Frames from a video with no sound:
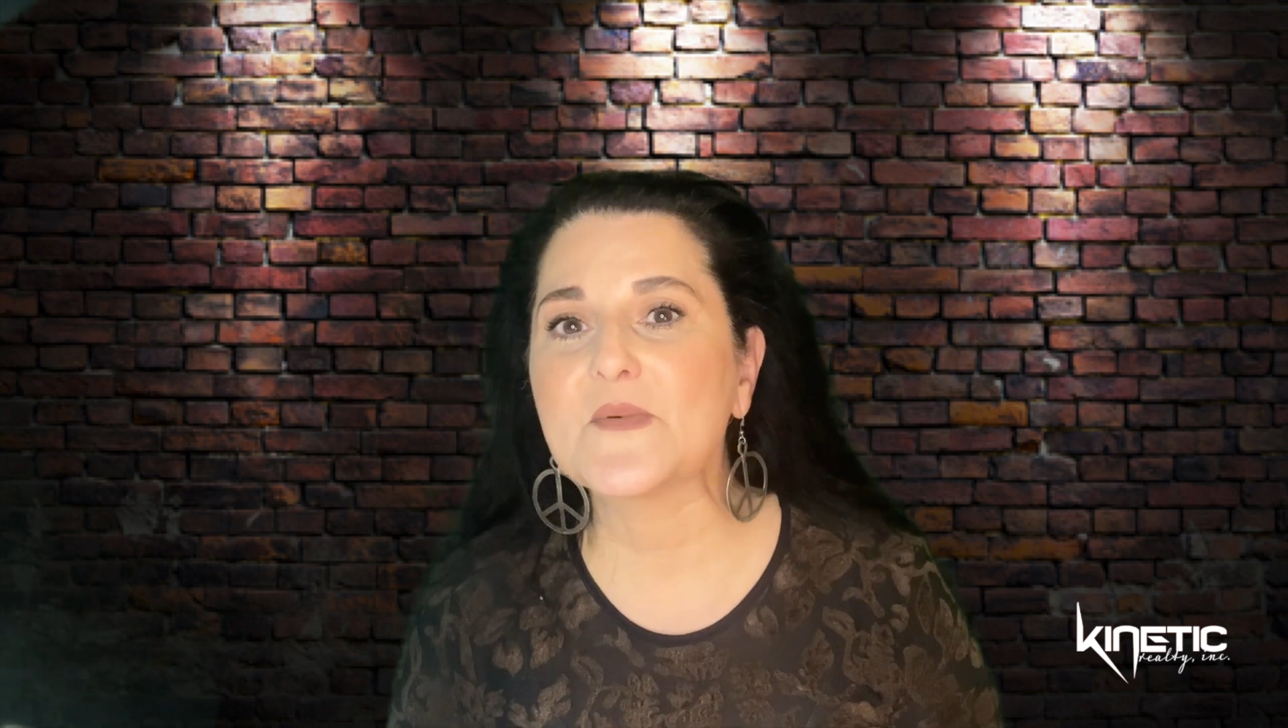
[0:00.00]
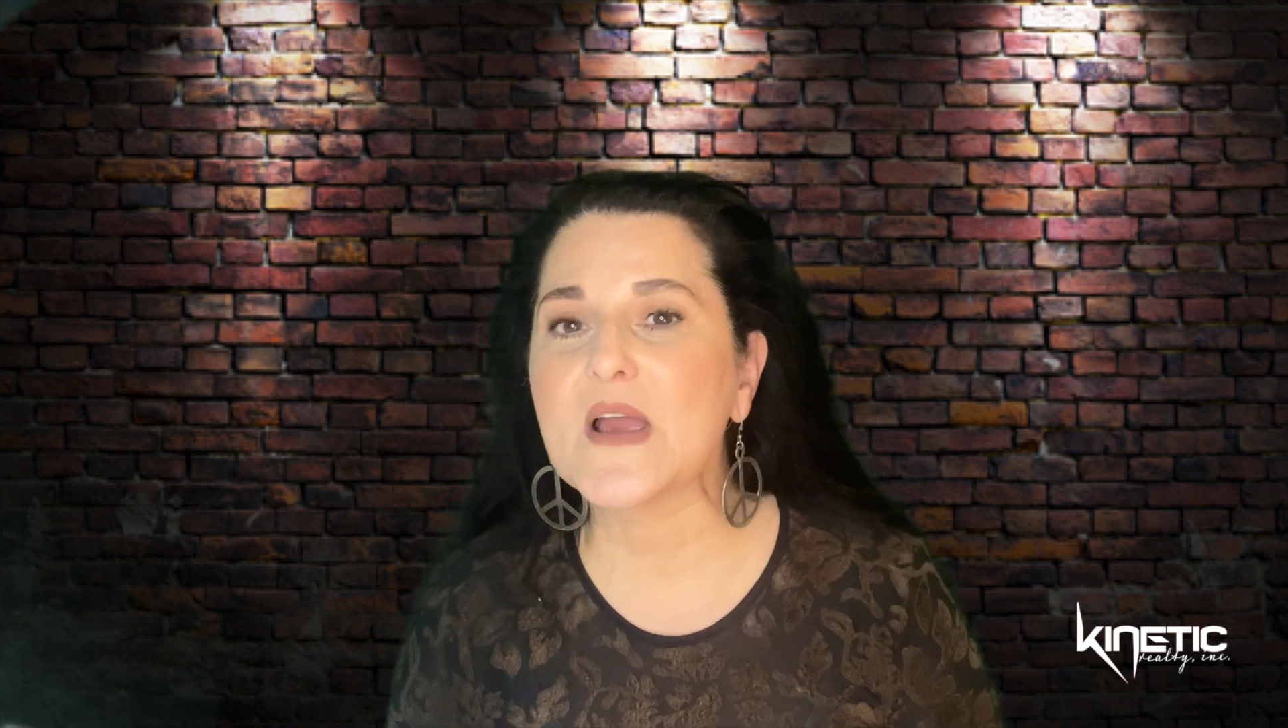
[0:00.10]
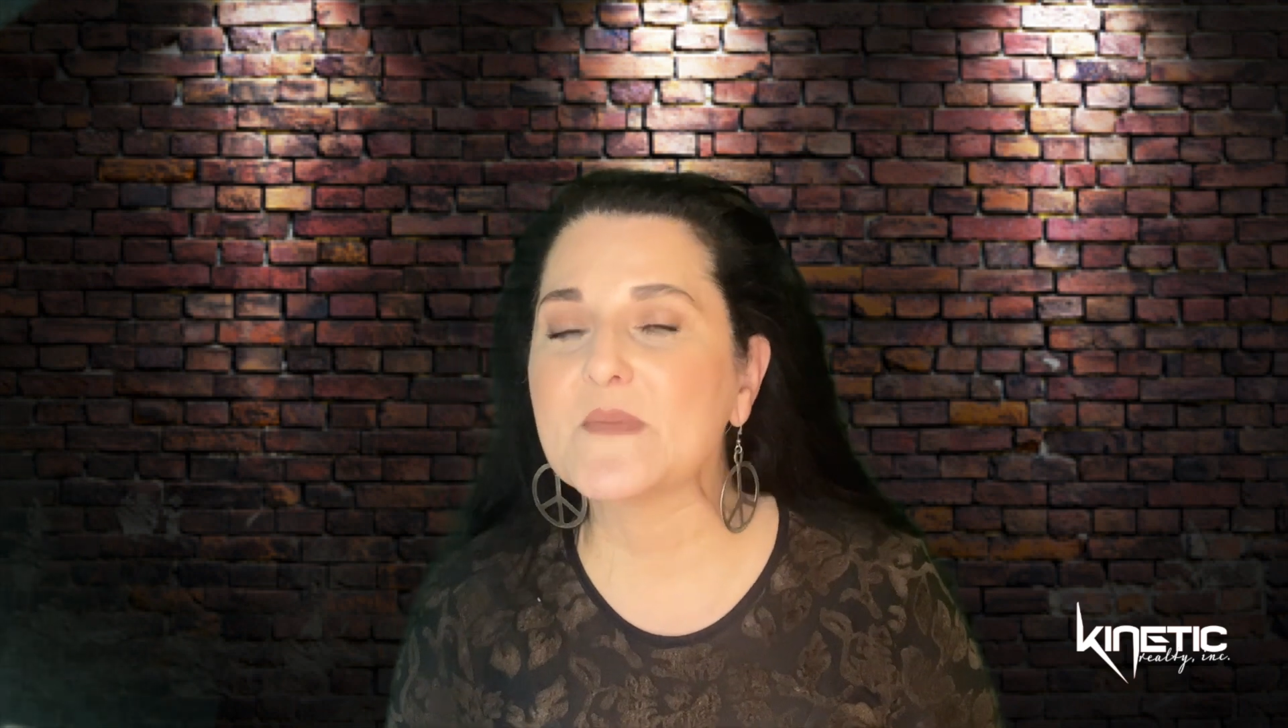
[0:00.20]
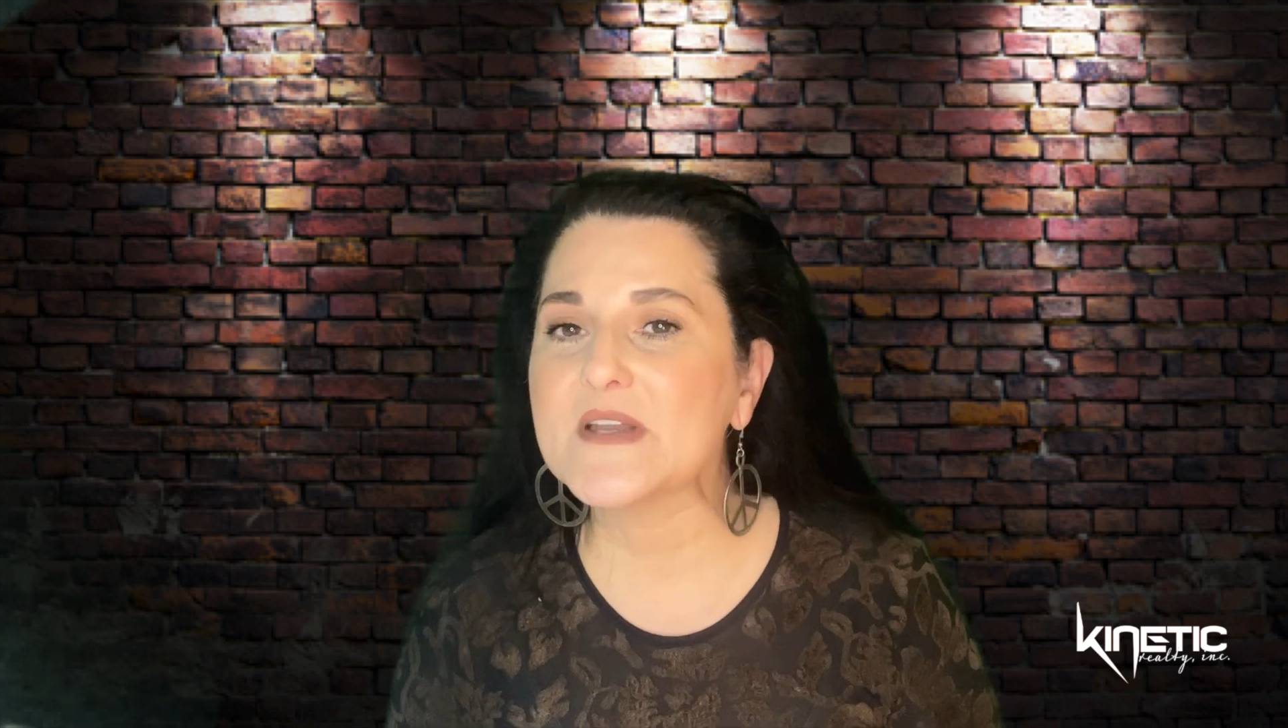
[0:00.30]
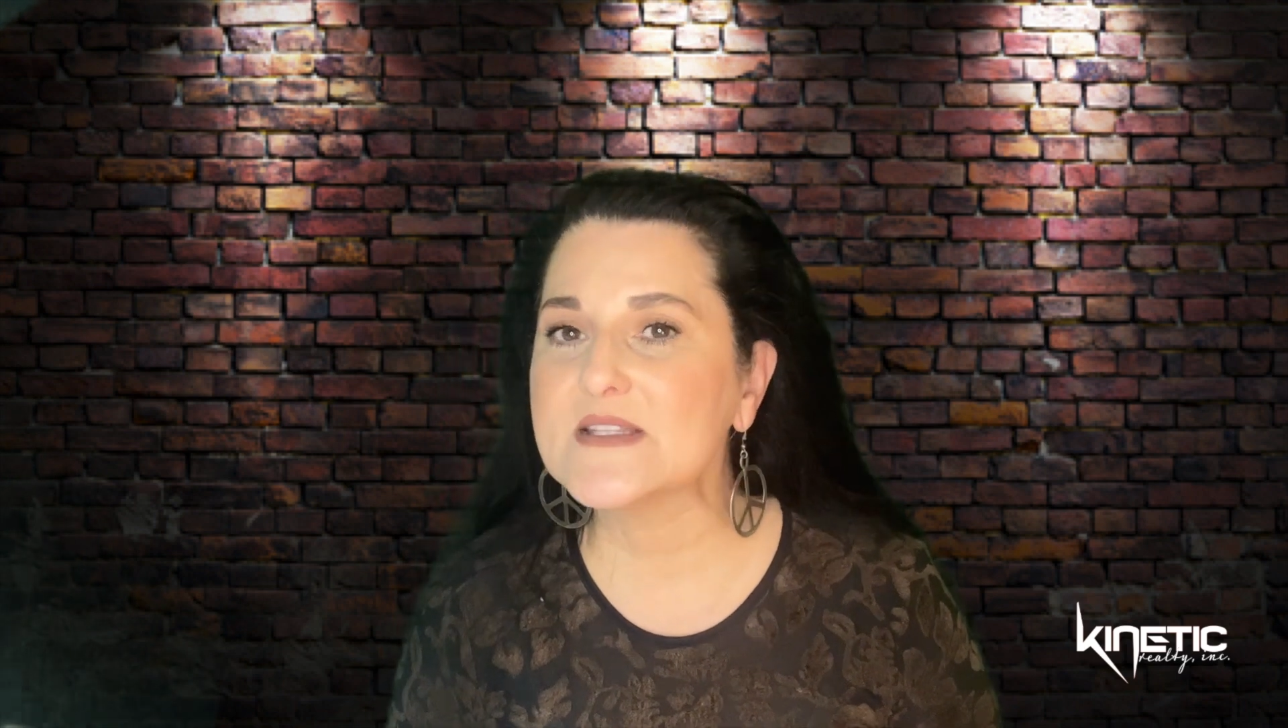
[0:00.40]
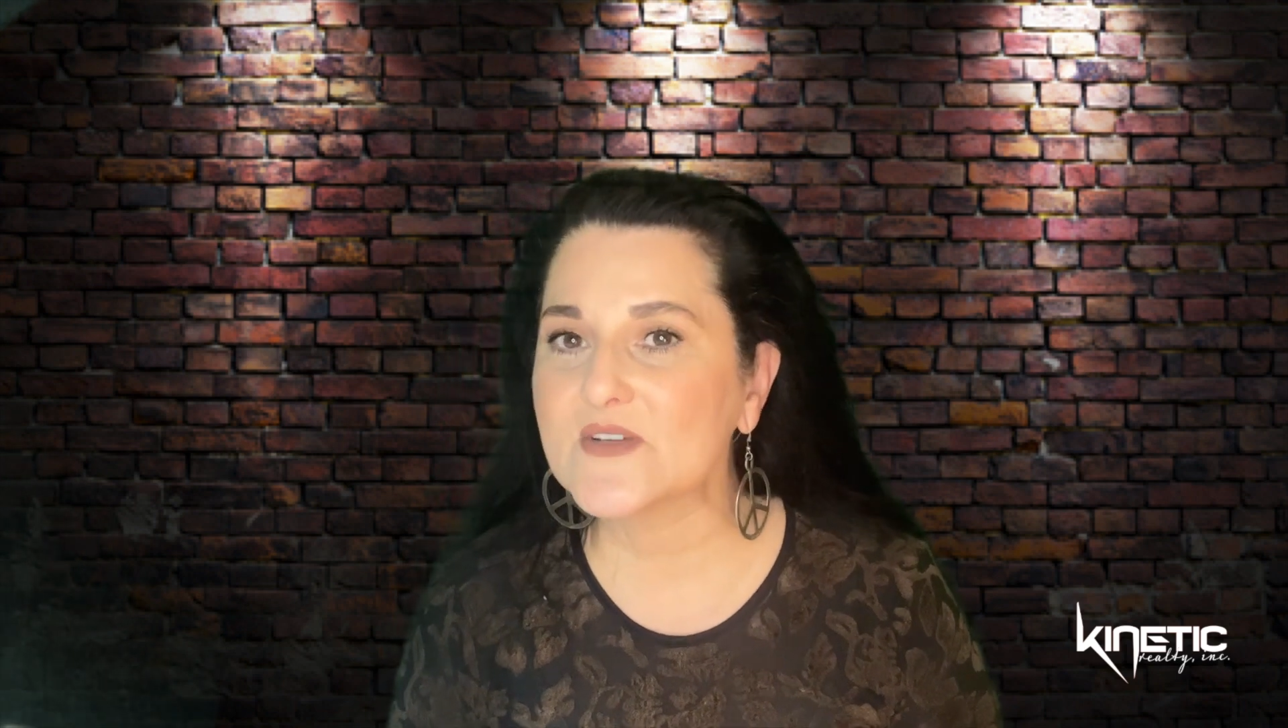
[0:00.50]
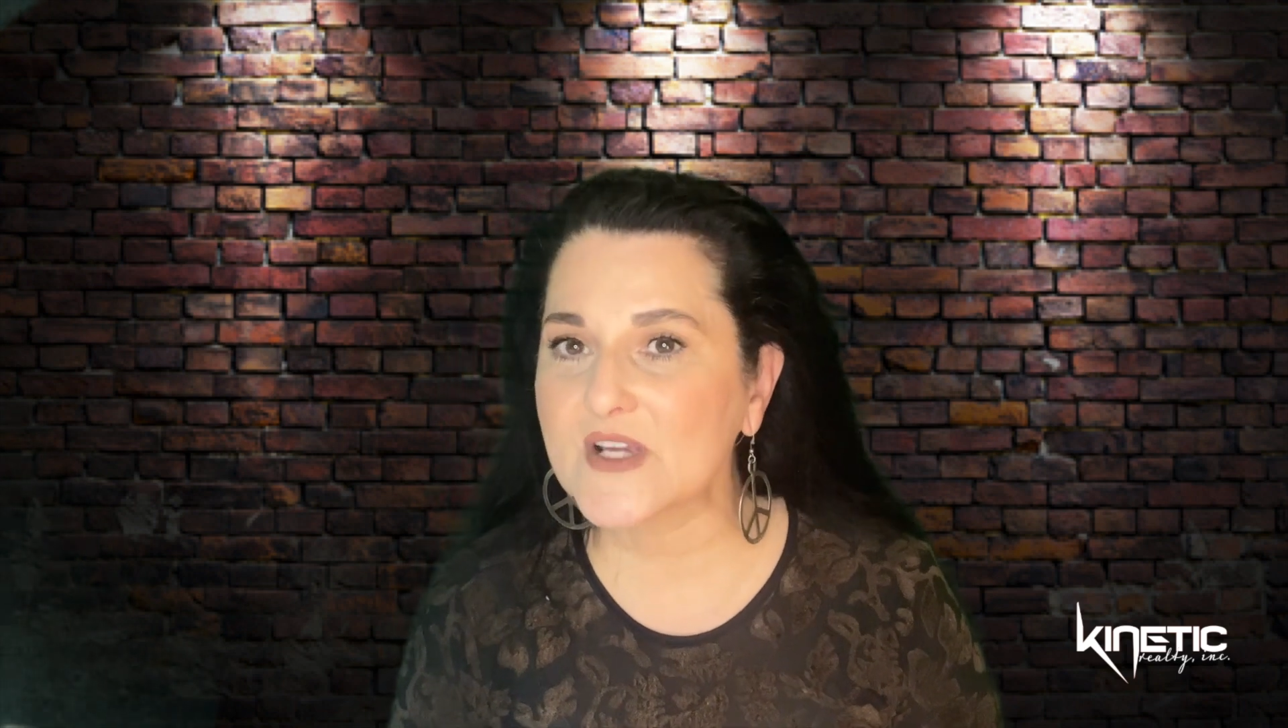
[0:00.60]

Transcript: properties are